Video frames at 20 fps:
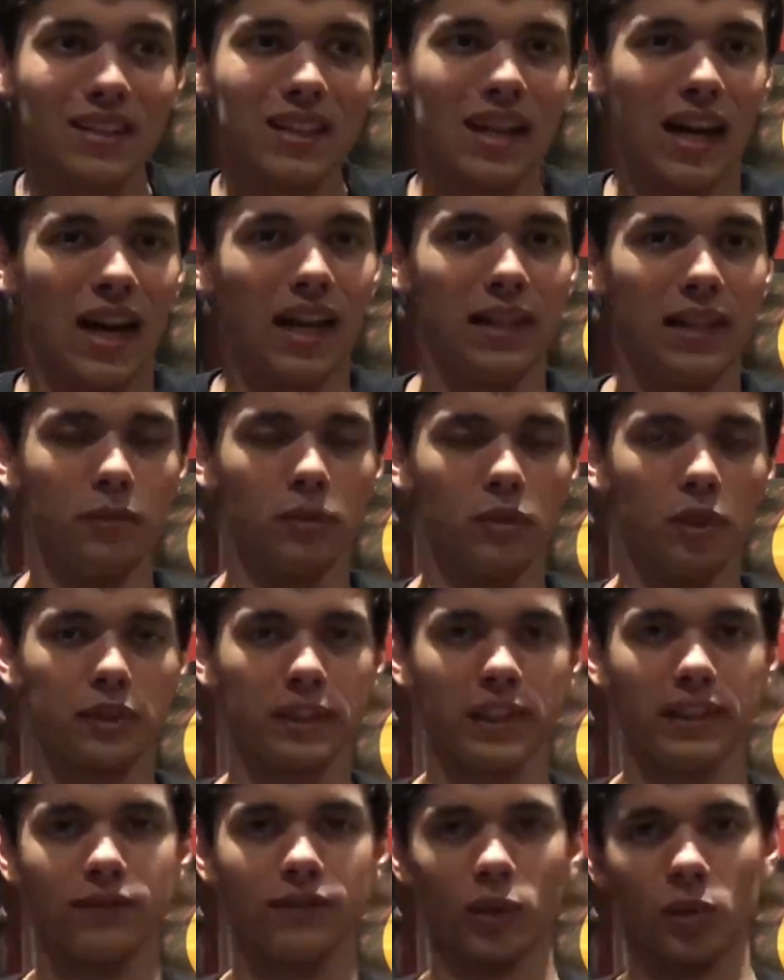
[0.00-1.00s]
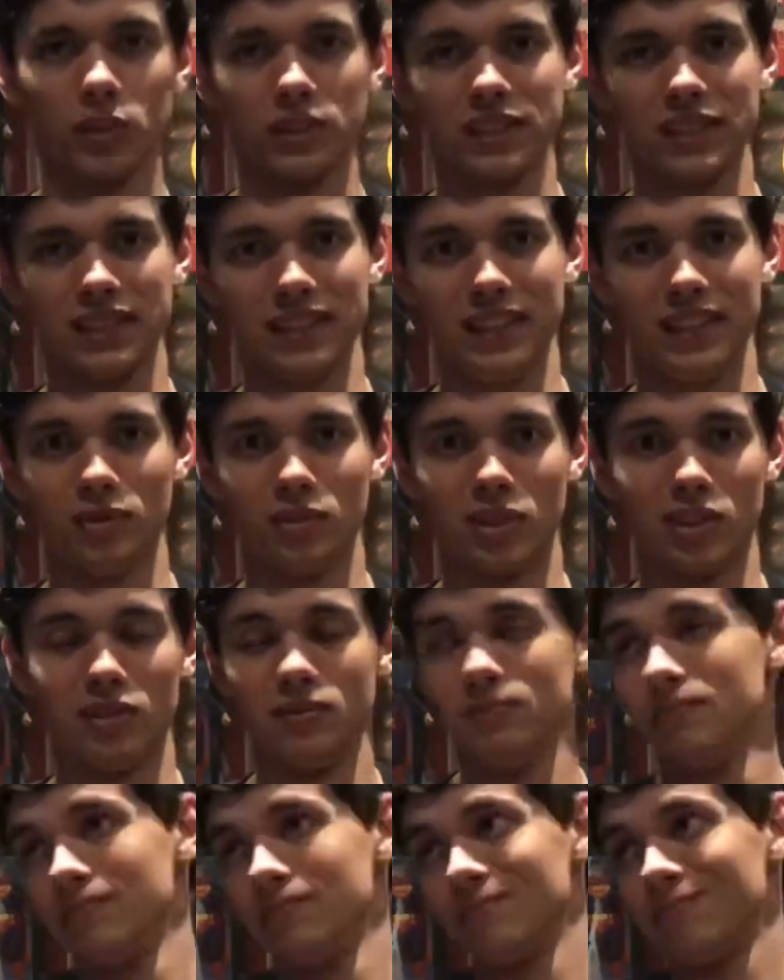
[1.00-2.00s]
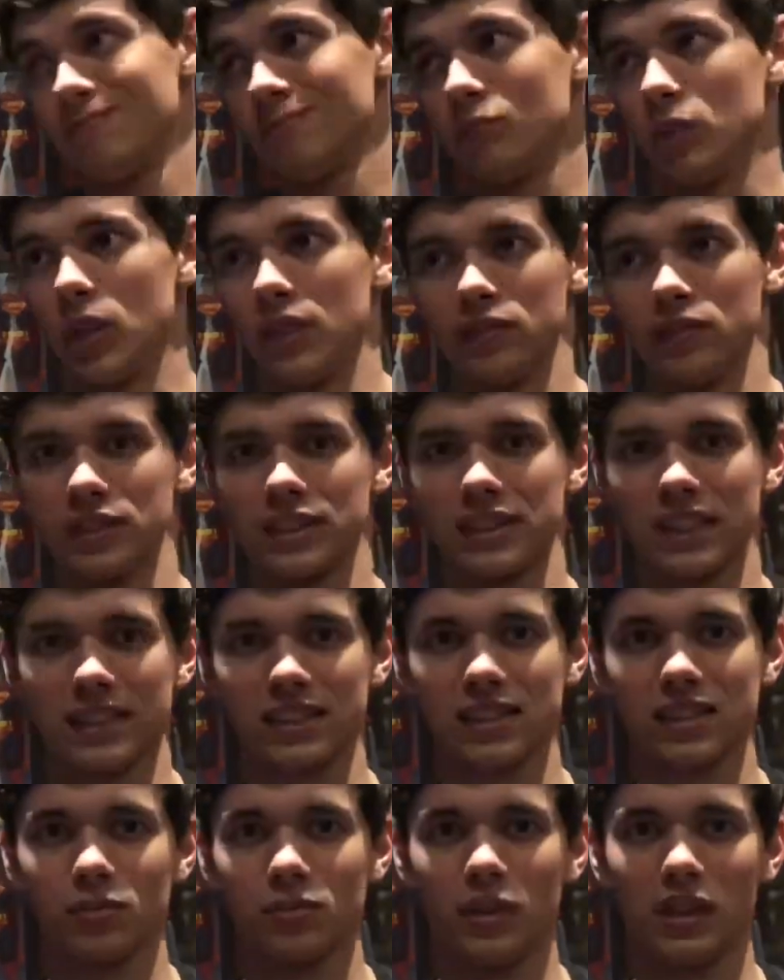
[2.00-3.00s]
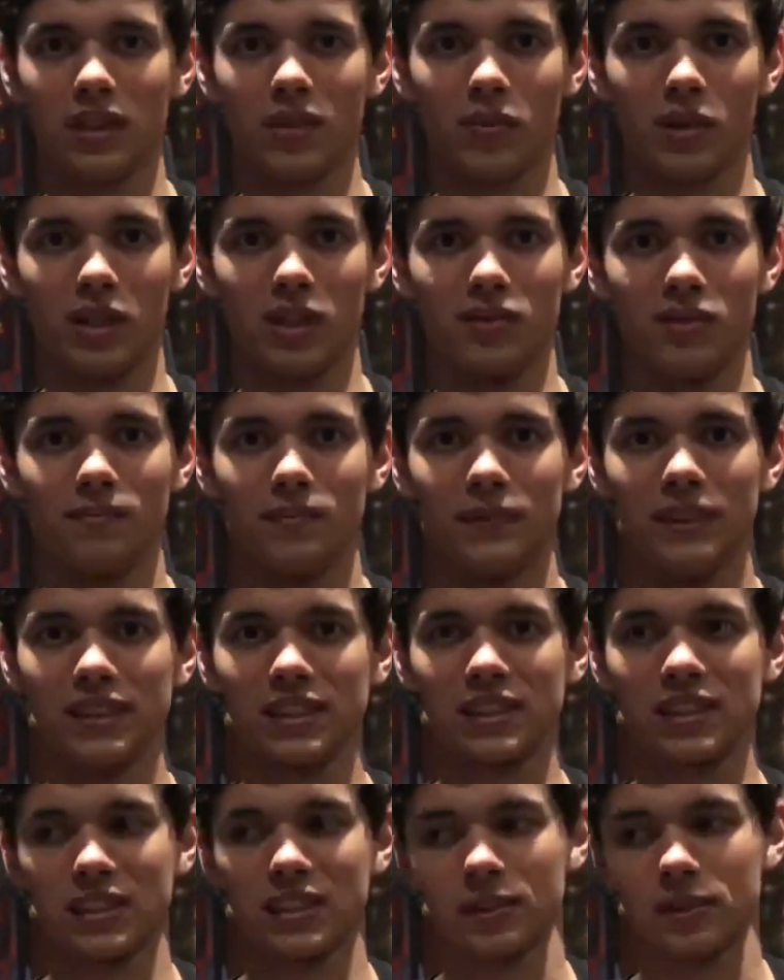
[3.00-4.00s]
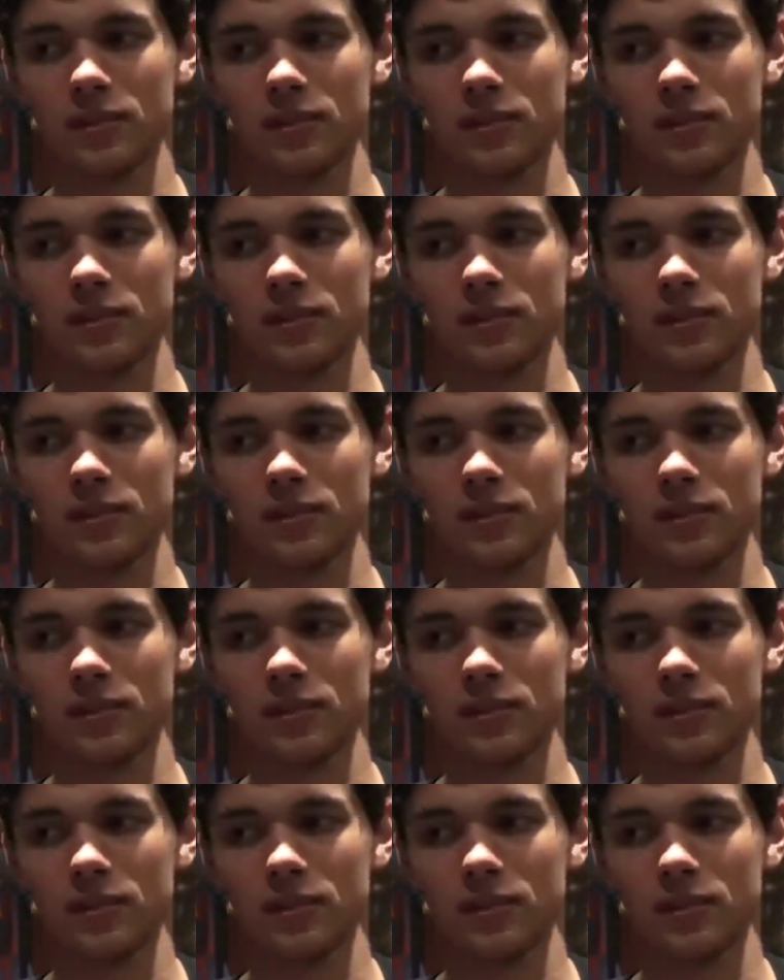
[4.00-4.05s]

I am looking forward to seeing, well, whatever's next with, well, this,